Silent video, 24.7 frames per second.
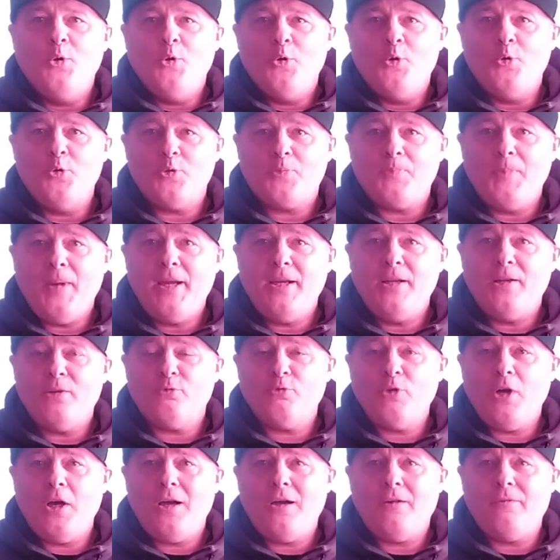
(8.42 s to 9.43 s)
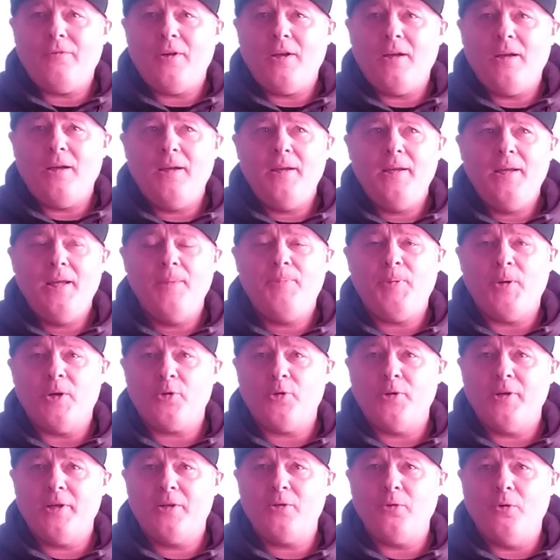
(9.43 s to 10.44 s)
Who's made a rather
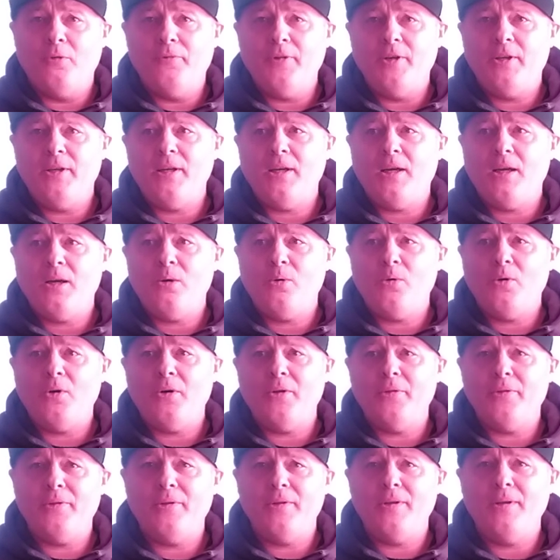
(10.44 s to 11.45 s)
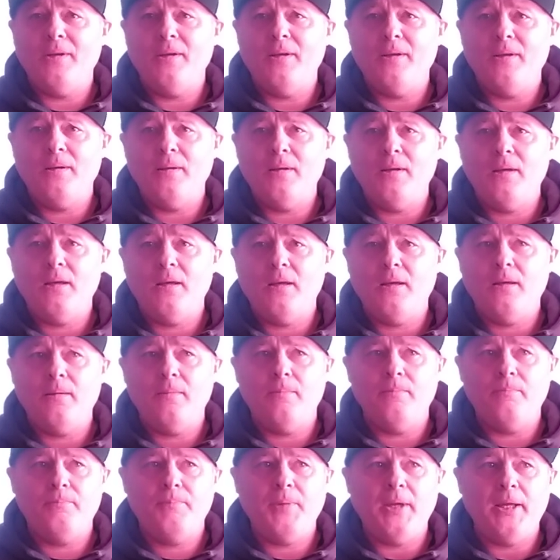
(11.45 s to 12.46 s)
hypocritical video on
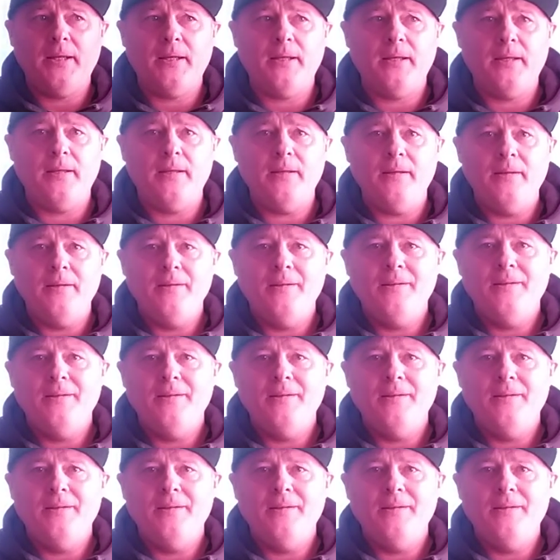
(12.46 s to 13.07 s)
Beggy.